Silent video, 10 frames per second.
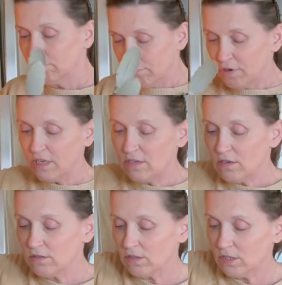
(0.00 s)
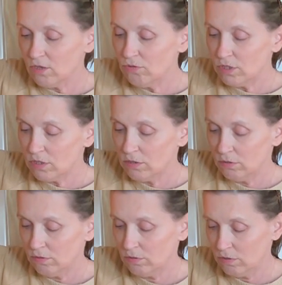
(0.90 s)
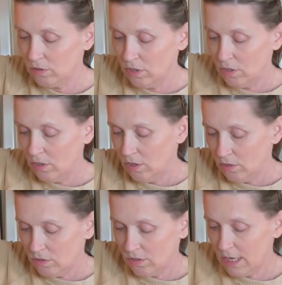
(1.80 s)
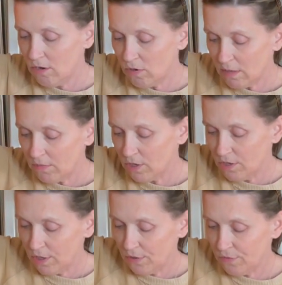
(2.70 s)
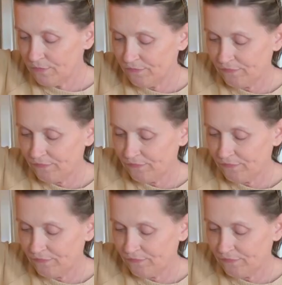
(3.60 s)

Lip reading: pretty darn close. So now what I'm going to do